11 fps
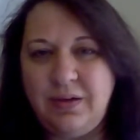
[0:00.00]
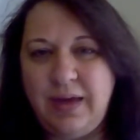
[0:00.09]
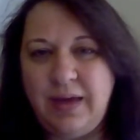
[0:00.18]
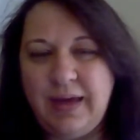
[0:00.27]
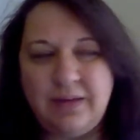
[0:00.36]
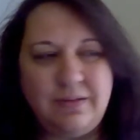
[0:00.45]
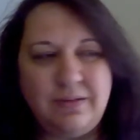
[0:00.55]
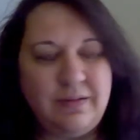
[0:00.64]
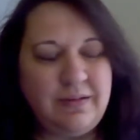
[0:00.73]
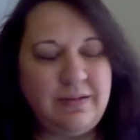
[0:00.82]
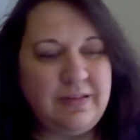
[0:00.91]

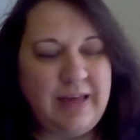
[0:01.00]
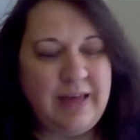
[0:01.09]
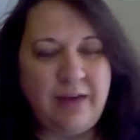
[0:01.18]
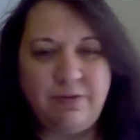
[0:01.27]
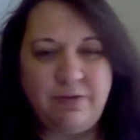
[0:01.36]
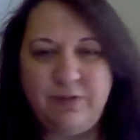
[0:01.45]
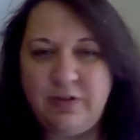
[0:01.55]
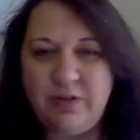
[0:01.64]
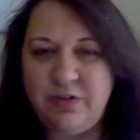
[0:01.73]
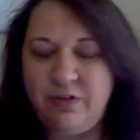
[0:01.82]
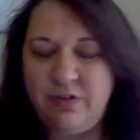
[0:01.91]
And that
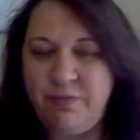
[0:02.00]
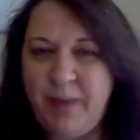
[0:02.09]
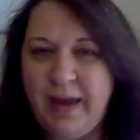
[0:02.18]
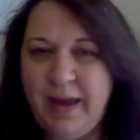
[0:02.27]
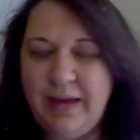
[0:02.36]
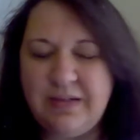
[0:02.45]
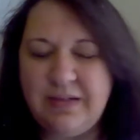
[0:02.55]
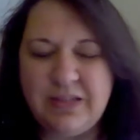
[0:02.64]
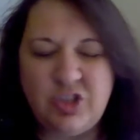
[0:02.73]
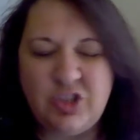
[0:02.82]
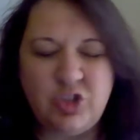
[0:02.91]
filter of pain
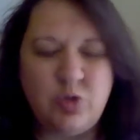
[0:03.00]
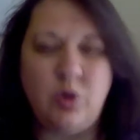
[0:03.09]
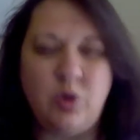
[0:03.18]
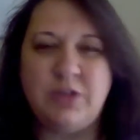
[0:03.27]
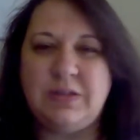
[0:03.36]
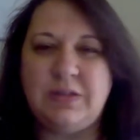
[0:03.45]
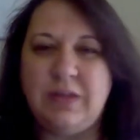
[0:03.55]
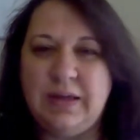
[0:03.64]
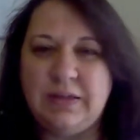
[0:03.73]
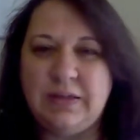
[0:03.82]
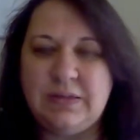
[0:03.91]
distorts
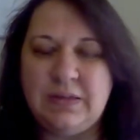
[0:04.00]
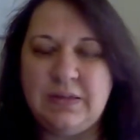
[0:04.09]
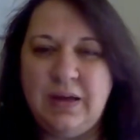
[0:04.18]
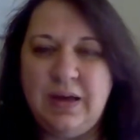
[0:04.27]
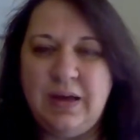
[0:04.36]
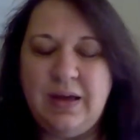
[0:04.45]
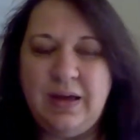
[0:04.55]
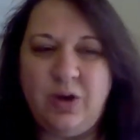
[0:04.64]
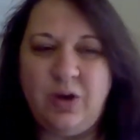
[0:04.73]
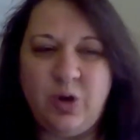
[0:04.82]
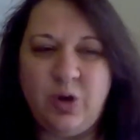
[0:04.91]
things.
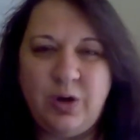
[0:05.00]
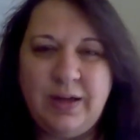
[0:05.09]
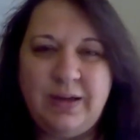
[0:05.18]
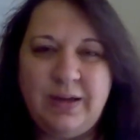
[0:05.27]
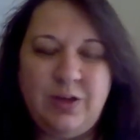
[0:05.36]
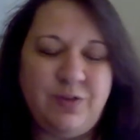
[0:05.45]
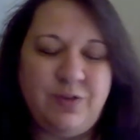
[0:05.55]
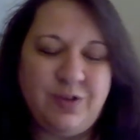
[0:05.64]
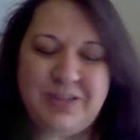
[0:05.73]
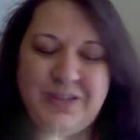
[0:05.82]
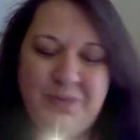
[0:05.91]
You've
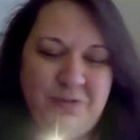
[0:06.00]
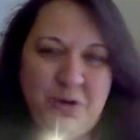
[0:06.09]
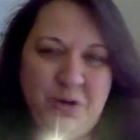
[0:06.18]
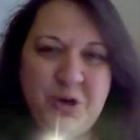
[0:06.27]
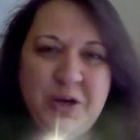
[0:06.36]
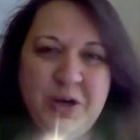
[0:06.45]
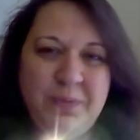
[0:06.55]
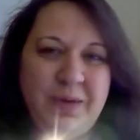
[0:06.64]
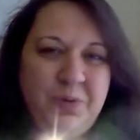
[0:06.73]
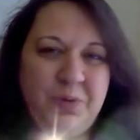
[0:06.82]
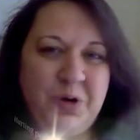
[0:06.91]
heard this before, hurting
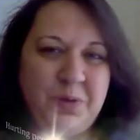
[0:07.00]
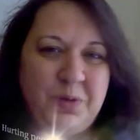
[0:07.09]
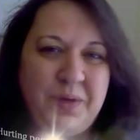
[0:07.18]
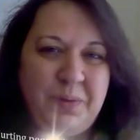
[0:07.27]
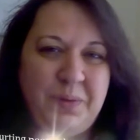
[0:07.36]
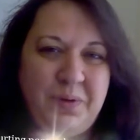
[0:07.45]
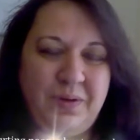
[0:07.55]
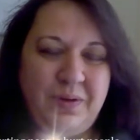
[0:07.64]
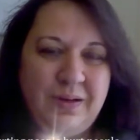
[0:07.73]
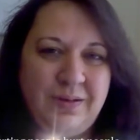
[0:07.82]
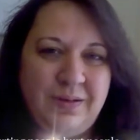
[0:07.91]
people hurt people,
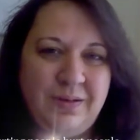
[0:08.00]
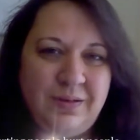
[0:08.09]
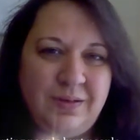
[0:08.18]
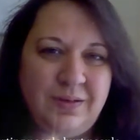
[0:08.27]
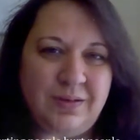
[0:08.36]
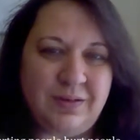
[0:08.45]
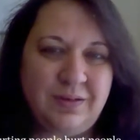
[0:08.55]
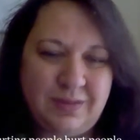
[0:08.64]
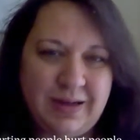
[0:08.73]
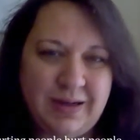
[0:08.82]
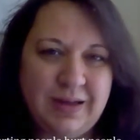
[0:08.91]

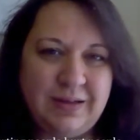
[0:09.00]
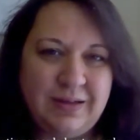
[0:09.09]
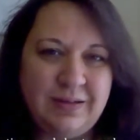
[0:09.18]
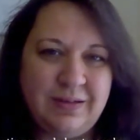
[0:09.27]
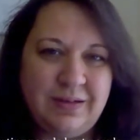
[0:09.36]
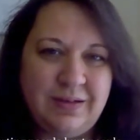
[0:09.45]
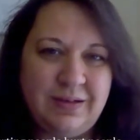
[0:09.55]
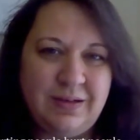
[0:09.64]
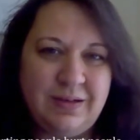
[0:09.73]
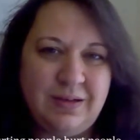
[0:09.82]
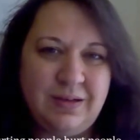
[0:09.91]
right?
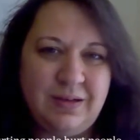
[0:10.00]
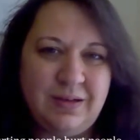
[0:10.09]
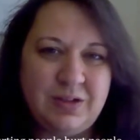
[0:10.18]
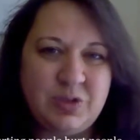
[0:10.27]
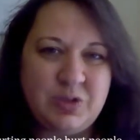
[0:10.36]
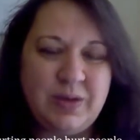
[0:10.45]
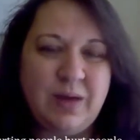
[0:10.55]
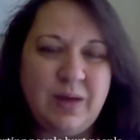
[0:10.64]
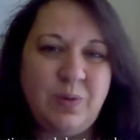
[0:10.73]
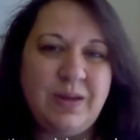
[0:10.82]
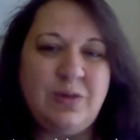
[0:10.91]
So
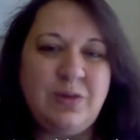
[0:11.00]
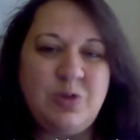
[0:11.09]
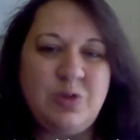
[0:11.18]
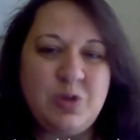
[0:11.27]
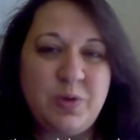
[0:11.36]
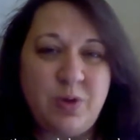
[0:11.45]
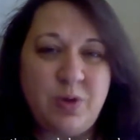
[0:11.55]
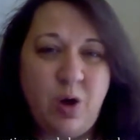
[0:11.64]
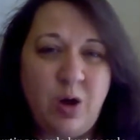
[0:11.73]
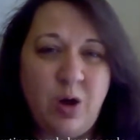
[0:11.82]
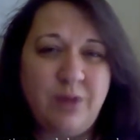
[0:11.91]
now what do you do with
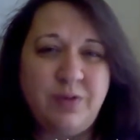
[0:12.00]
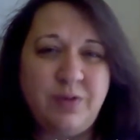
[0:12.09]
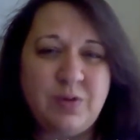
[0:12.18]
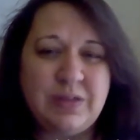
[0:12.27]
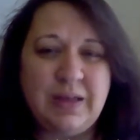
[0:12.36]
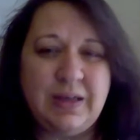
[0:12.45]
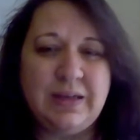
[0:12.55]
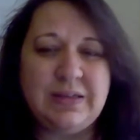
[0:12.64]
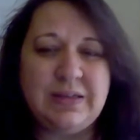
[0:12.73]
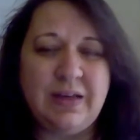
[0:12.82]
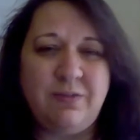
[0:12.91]
all of those
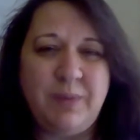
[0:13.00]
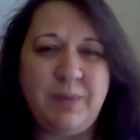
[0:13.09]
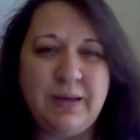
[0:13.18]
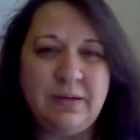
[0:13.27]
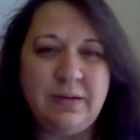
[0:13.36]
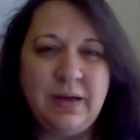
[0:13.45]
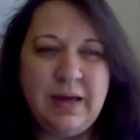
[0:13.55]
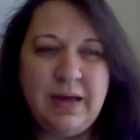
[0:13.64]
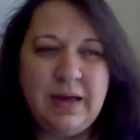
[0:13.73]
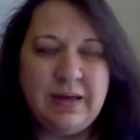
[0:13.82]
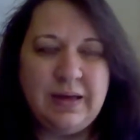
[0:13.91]
things that have
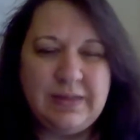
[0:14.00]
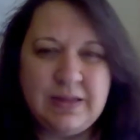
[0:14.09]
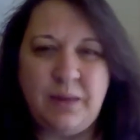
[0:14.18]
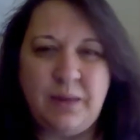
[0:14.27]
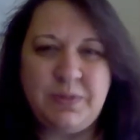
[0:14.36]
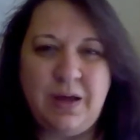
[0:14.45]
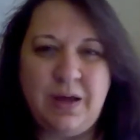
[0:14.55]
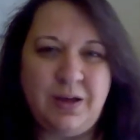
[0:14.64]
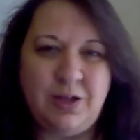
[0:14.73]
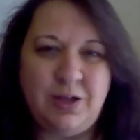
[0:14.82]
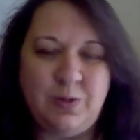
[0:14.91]
been dumped on you?